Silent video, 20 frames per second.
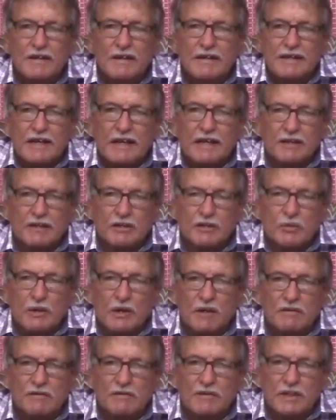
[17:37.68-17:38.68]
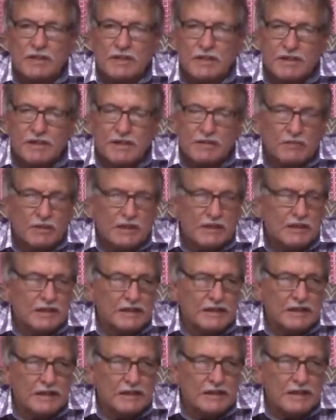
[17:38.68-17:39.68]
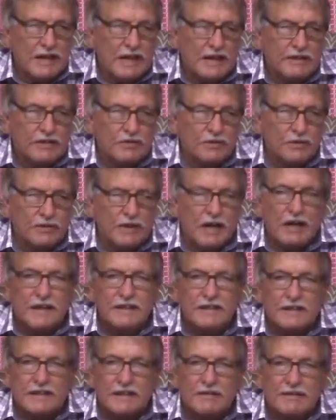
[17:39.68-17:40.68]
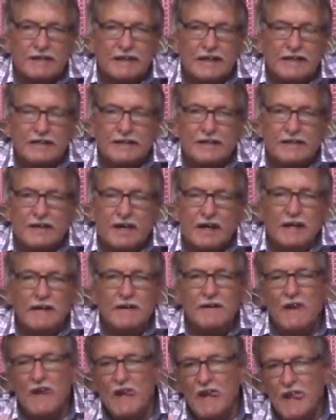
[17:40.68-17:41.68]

Daniel 12 verse, what is it, 8 or 9, 7, 8 or 9,